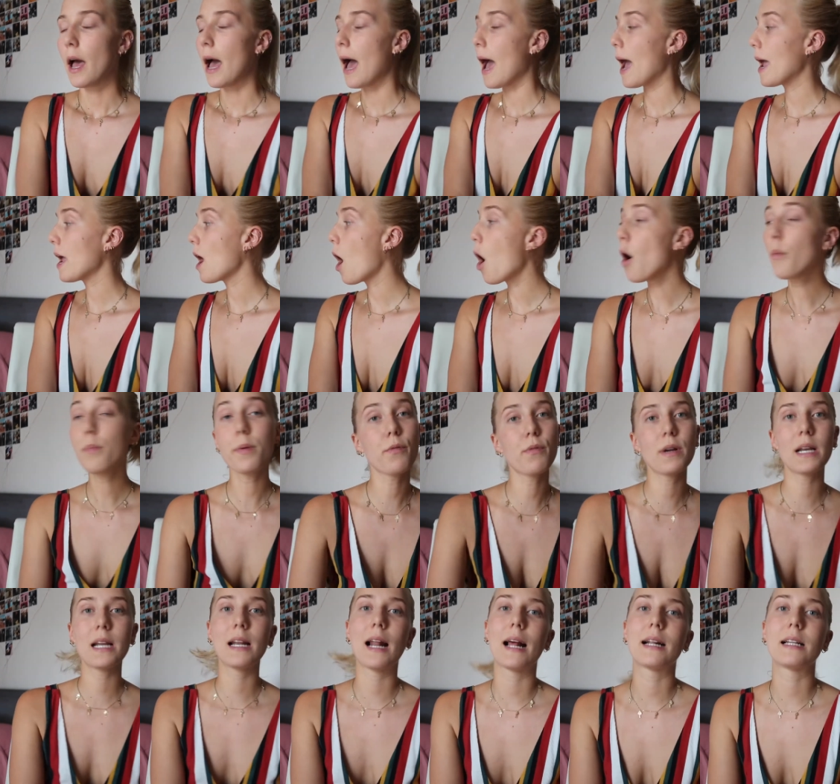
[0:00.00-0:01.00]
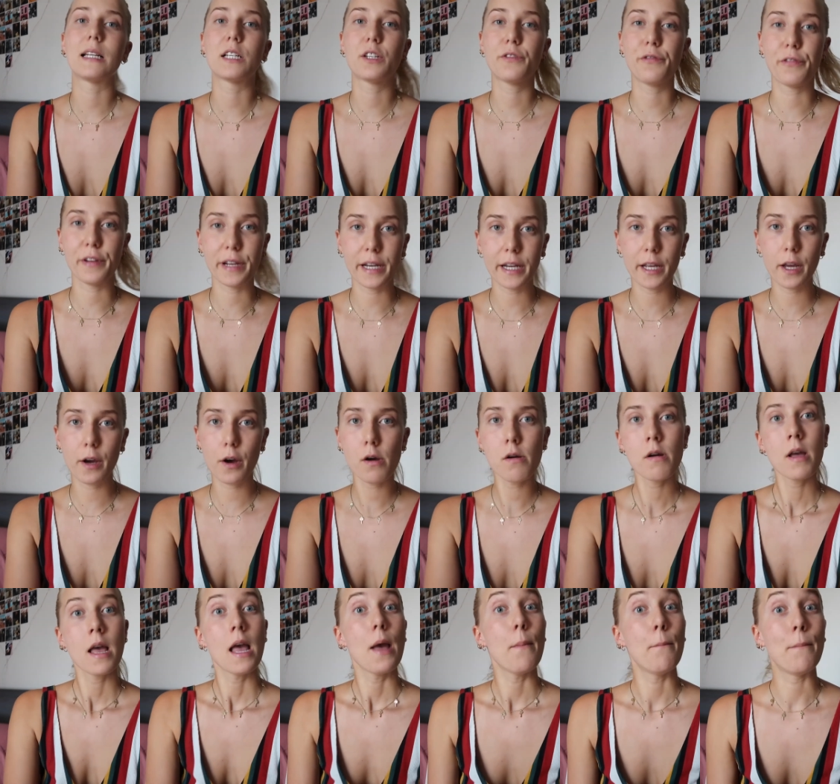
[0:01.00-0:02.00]
I hope you really like this
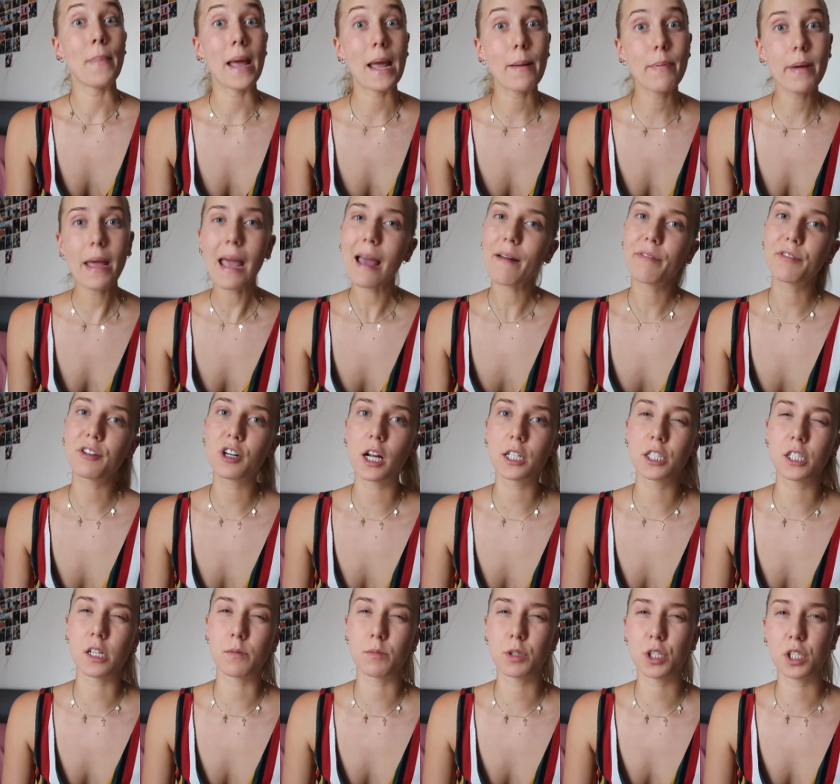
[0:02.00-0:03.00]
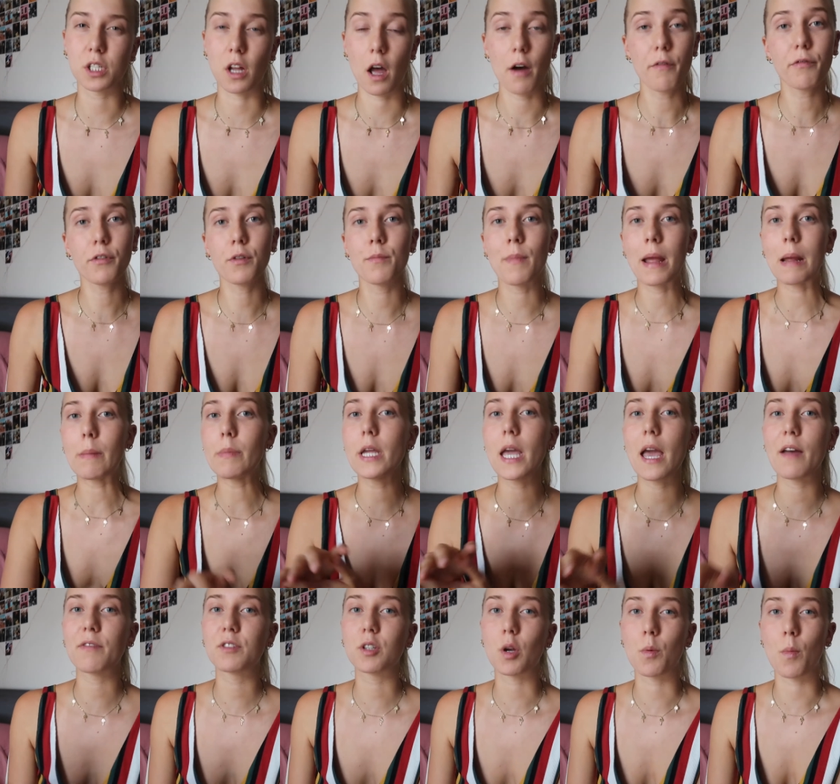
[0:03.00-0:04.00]
video. Maybe I forgot some stuff or maybe
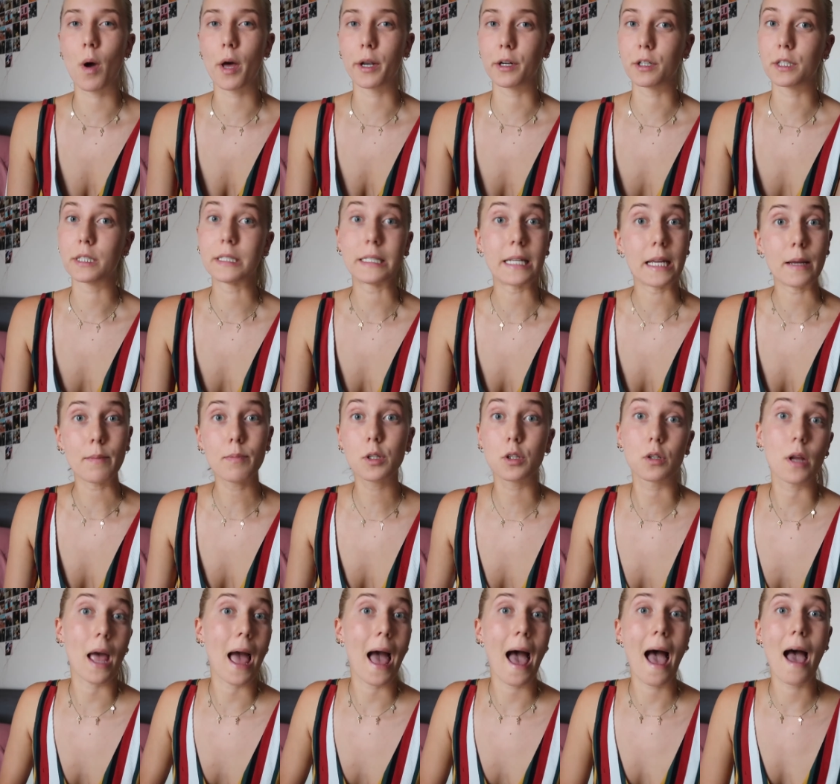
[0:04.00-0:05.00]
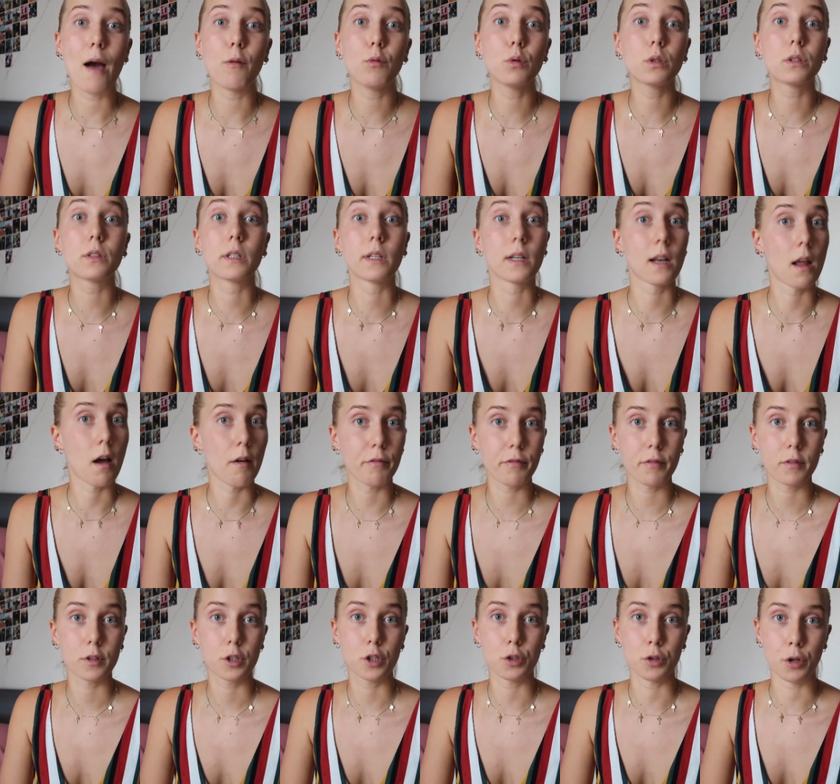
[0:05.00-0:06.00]
you have some other tips. I would love
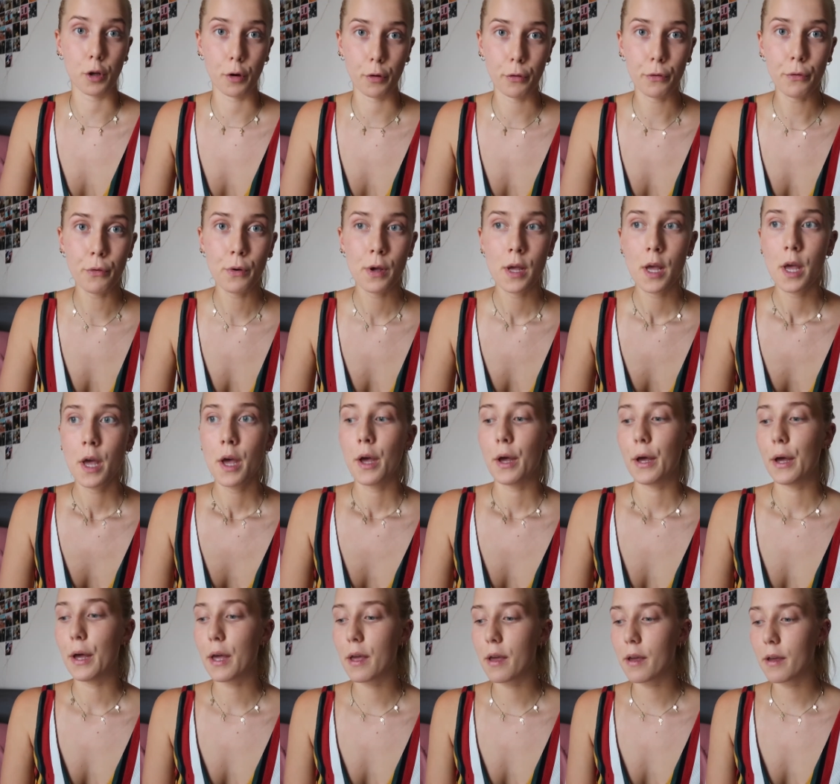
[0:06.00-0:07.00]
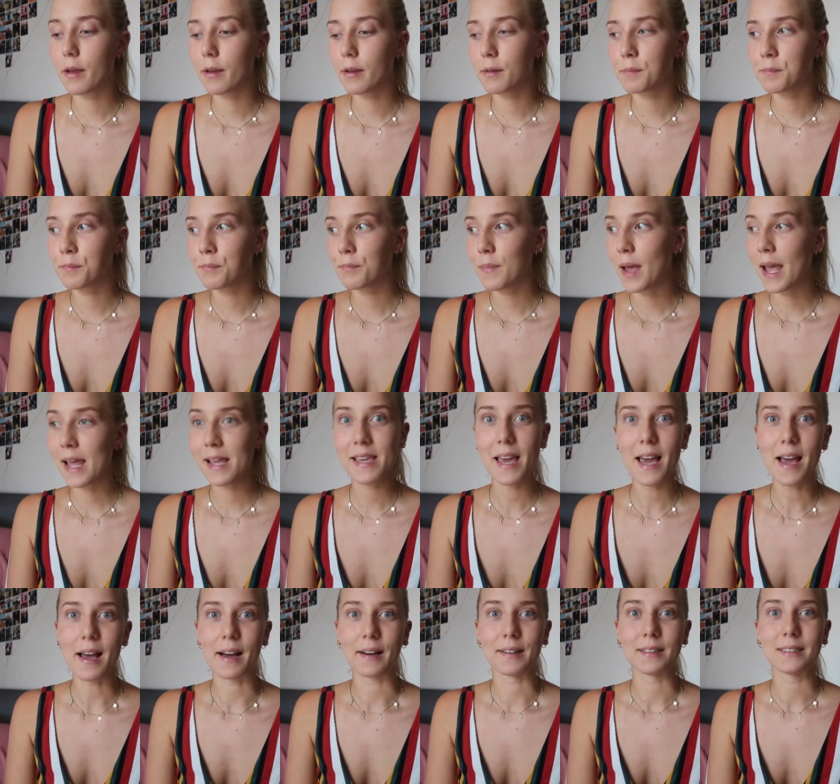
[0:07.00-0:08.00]
to know. Um, and
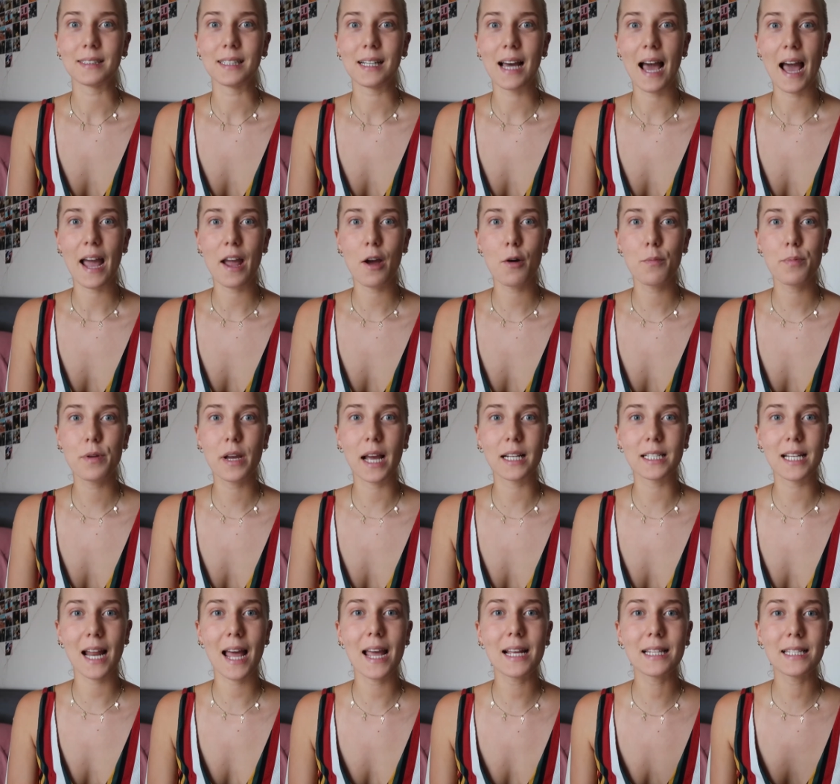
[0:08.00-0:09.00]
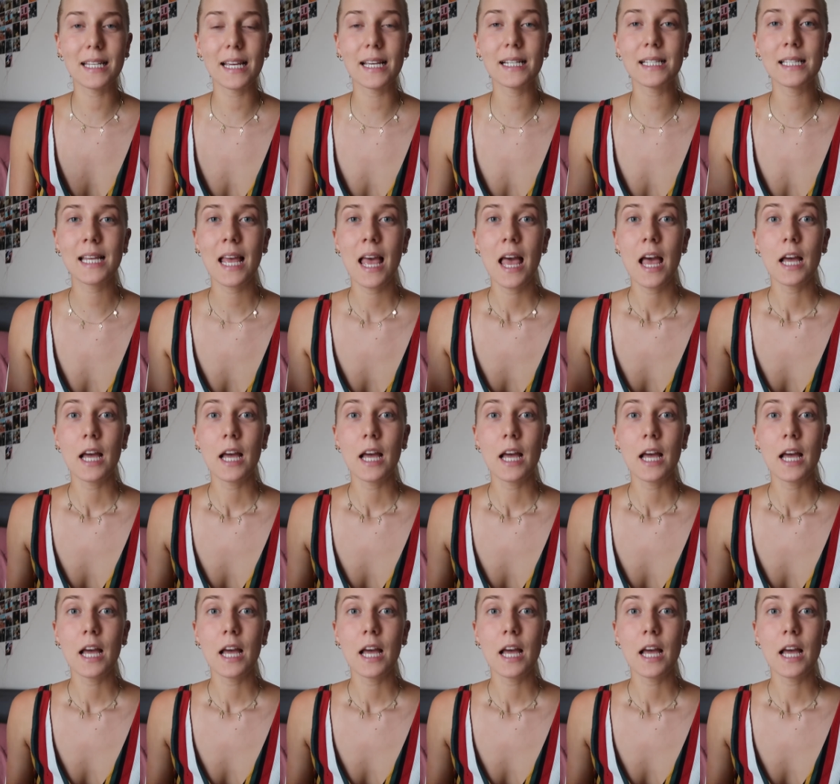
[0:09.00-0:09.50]
yeah, I hope you guys liked it.